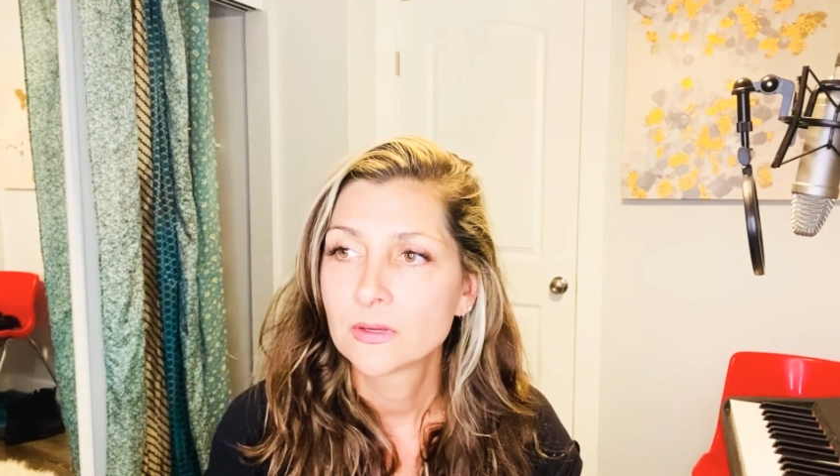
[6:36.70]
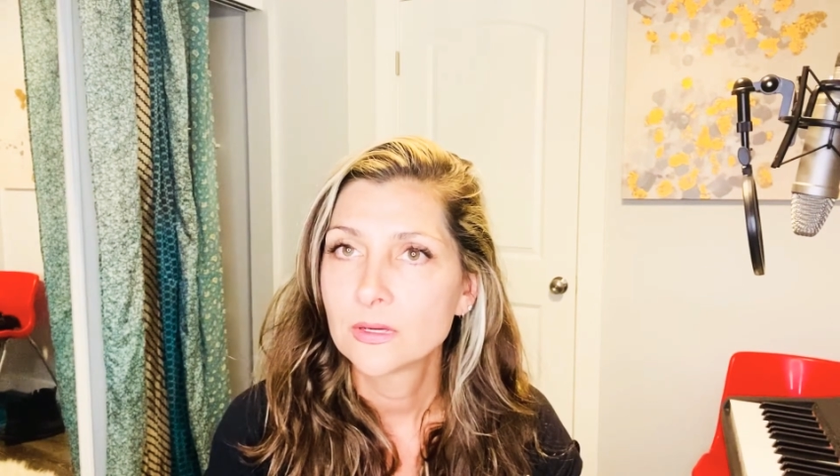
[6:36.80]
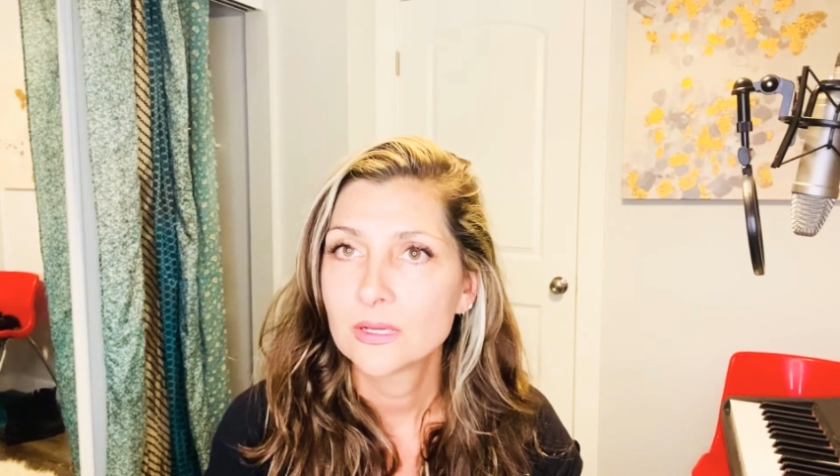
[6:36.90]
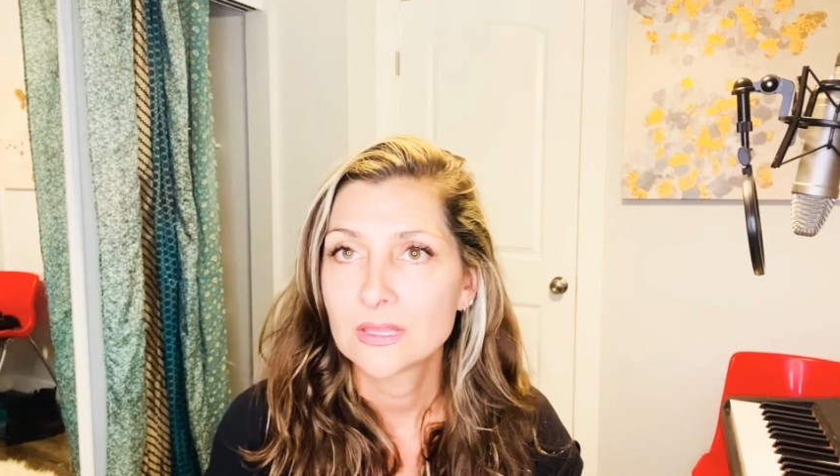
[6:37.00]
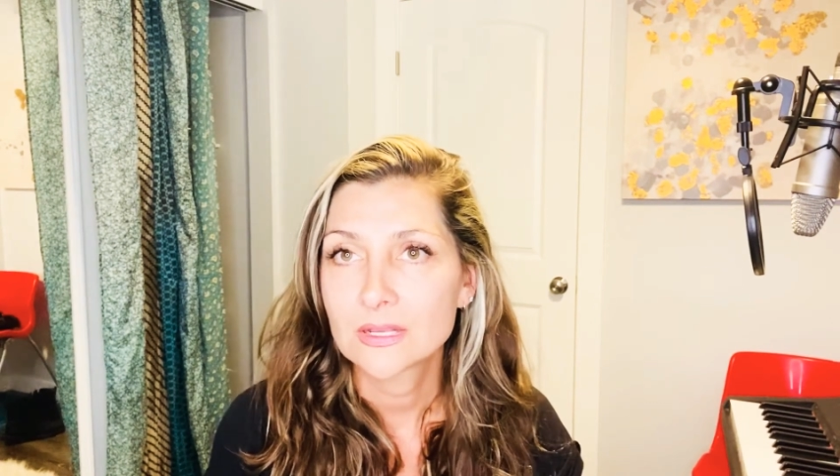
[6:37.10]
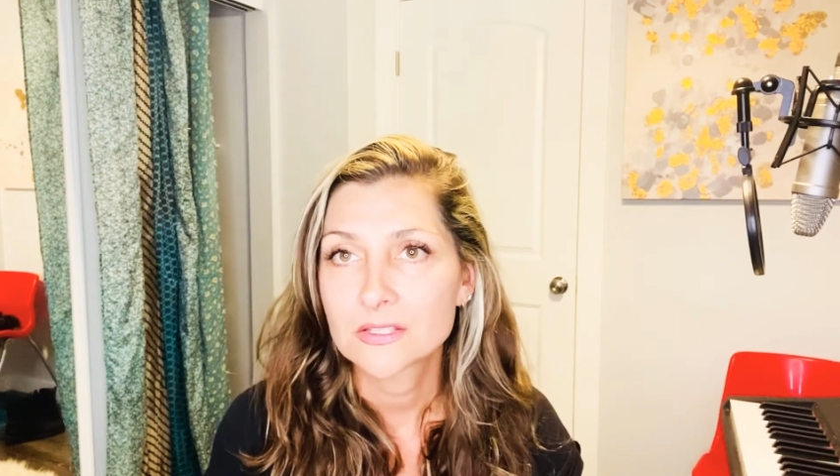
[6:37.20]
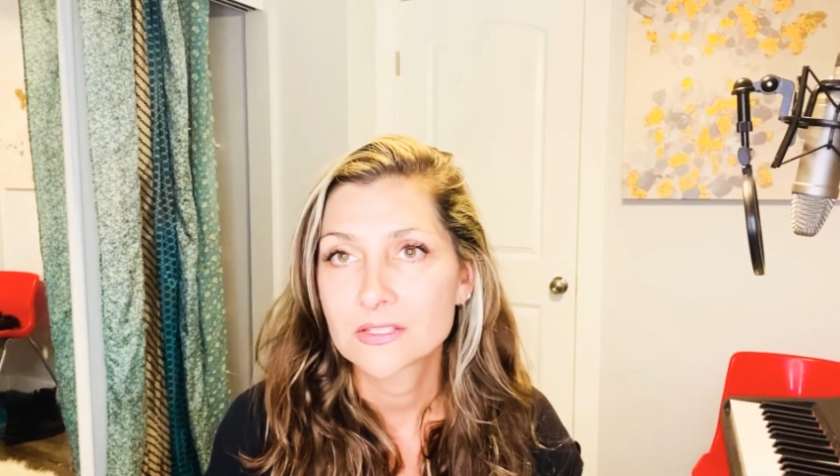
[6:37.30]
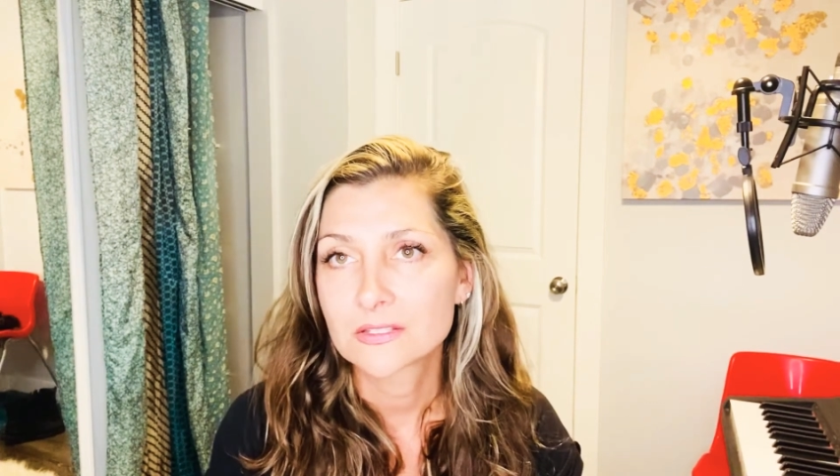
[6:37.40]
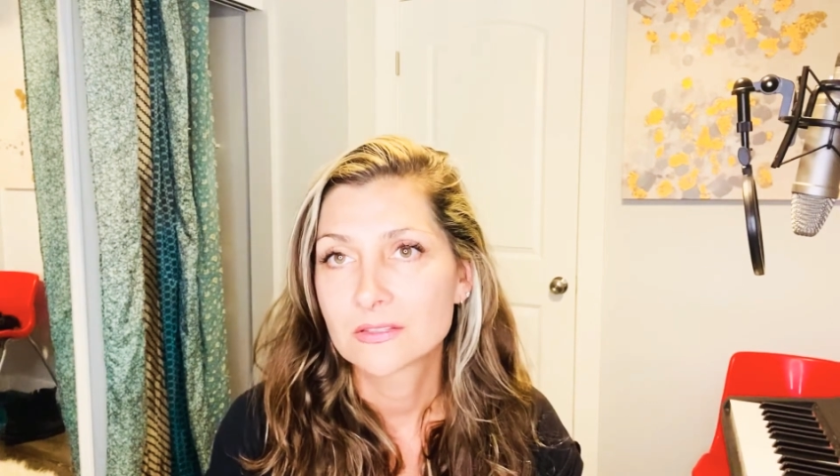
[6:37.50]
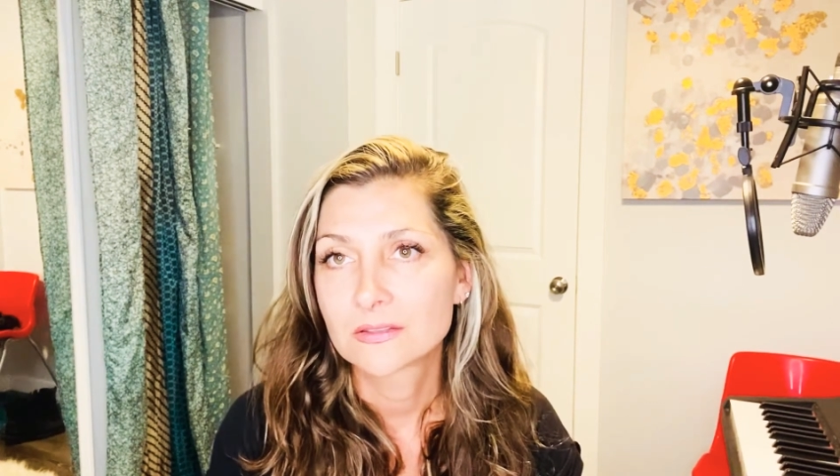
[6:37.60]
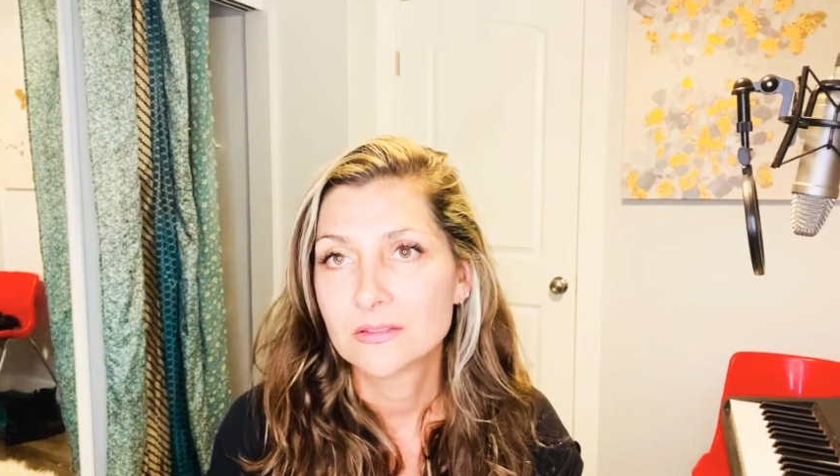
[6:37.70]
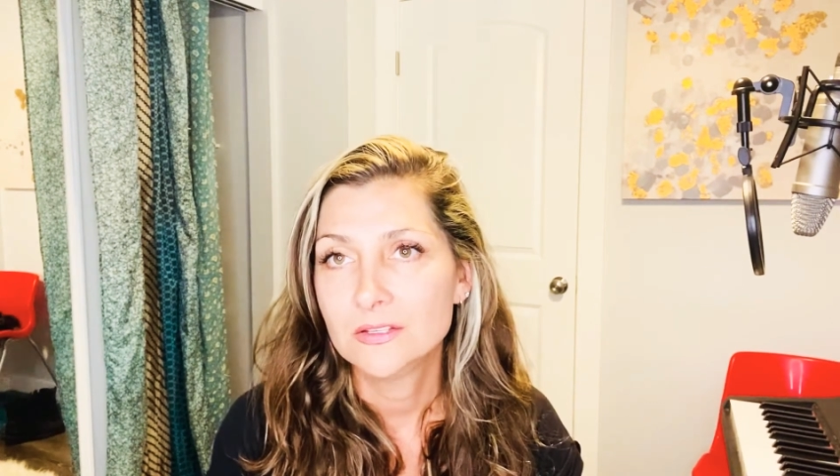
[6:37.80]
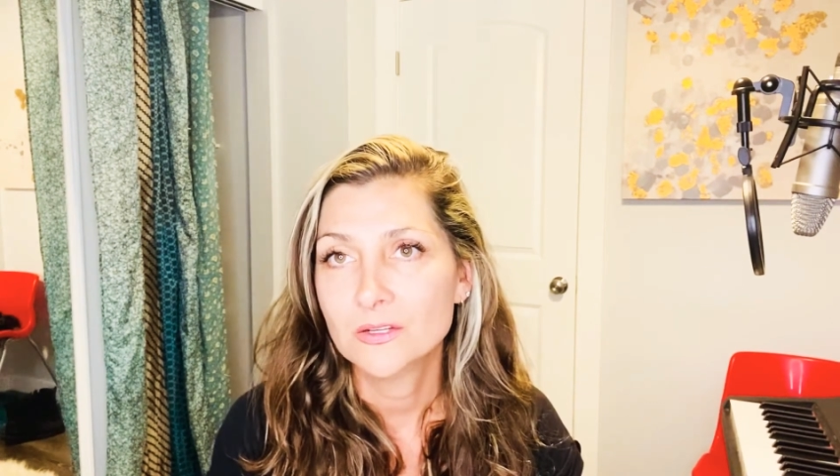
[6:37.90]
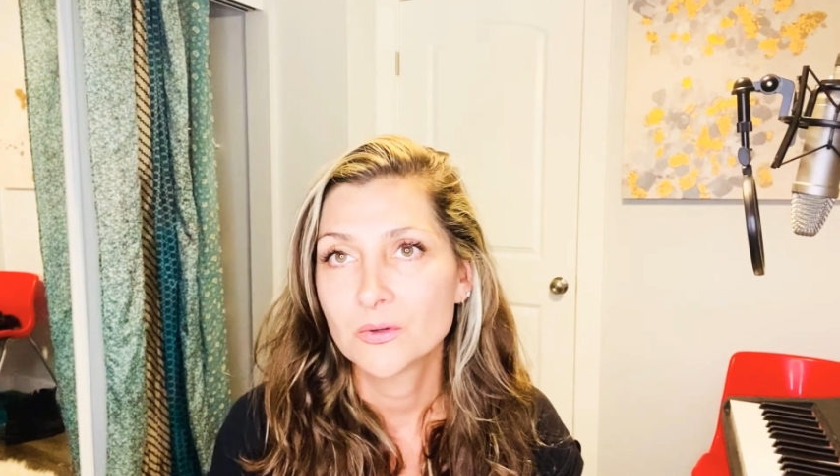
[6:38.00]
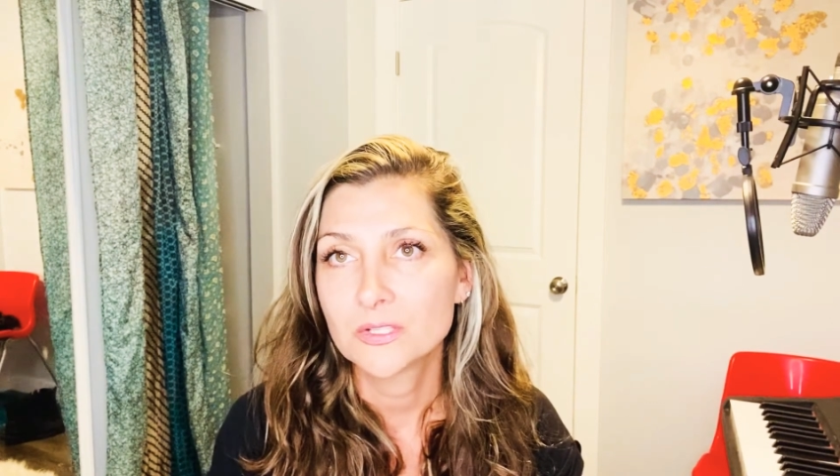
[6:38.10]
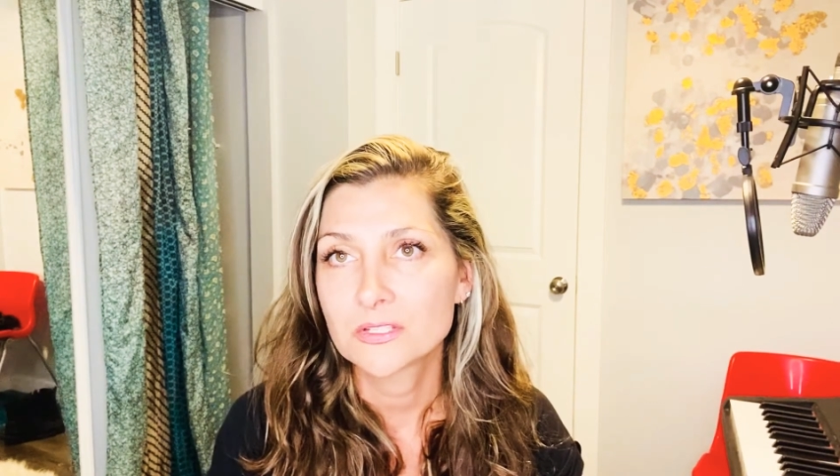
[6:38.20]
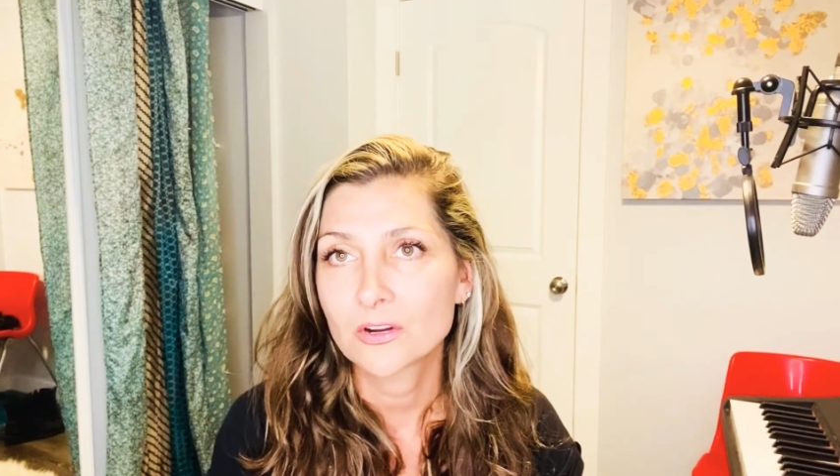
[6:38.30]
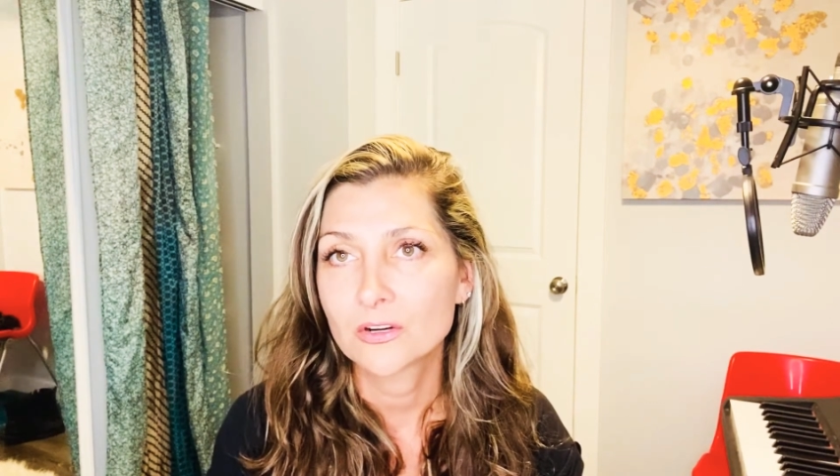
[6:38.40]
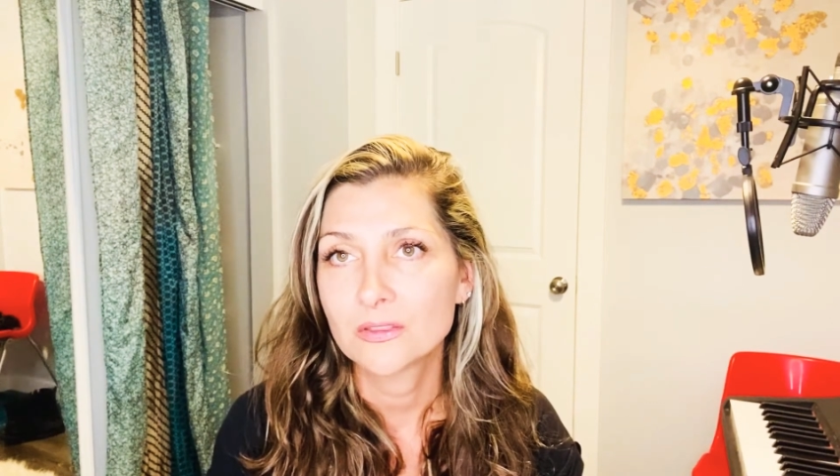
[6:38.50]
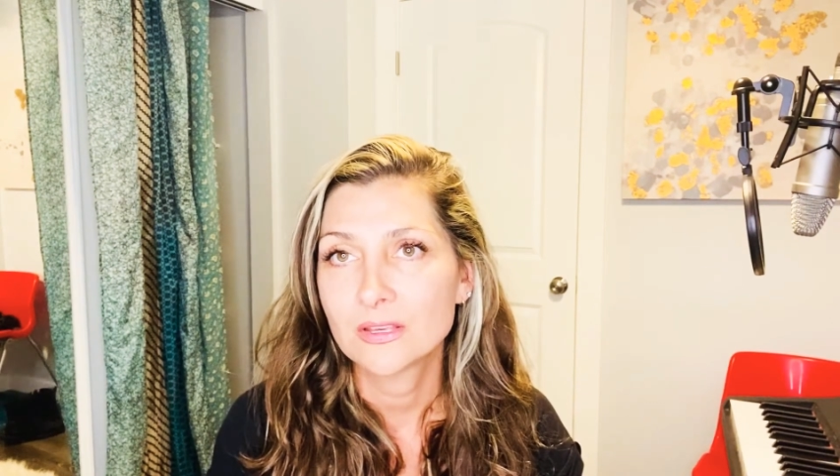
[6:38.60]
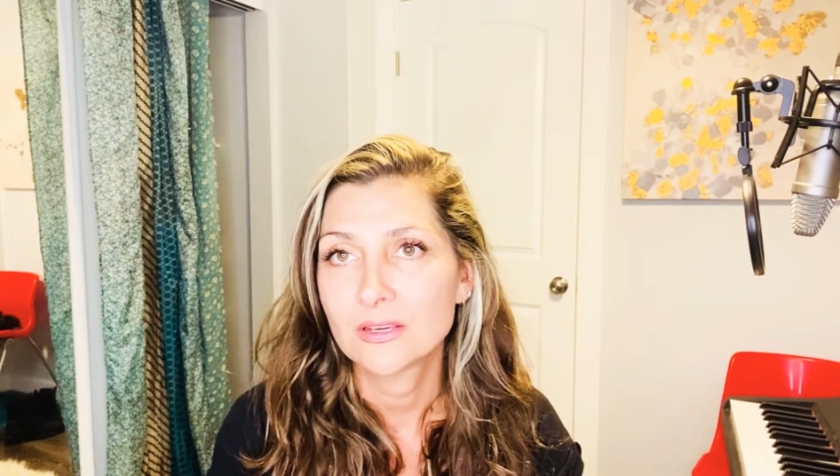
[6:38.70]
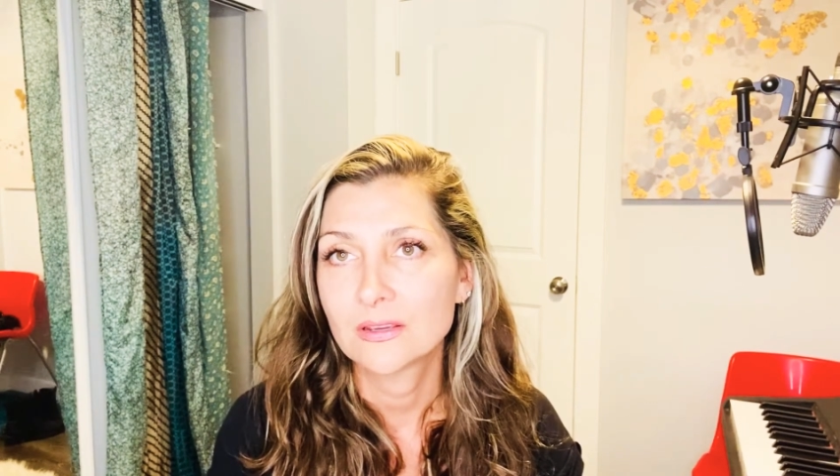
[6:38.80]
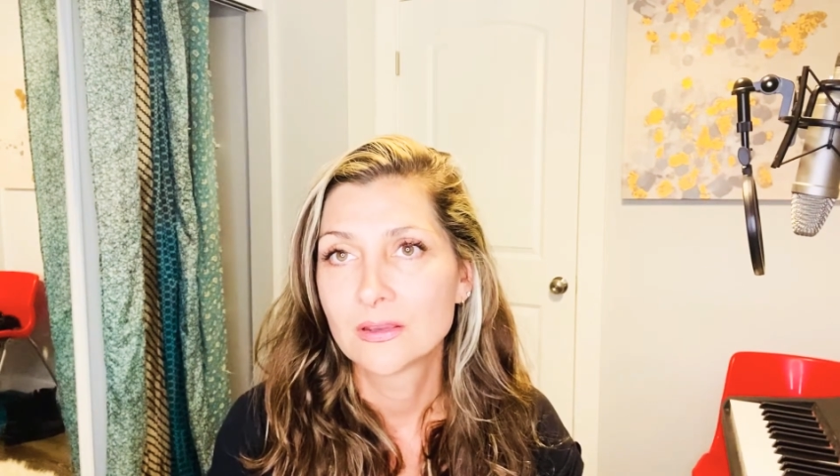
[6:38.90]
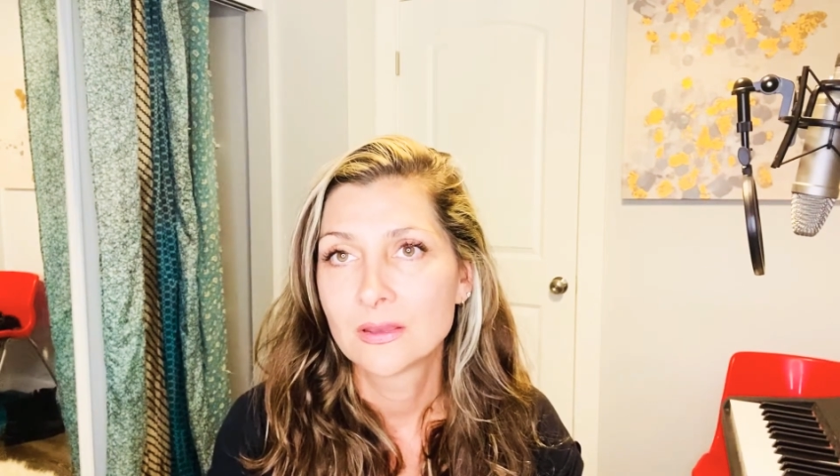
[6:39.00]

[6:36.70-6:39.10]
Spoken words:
that's, you know, it's a hard thing.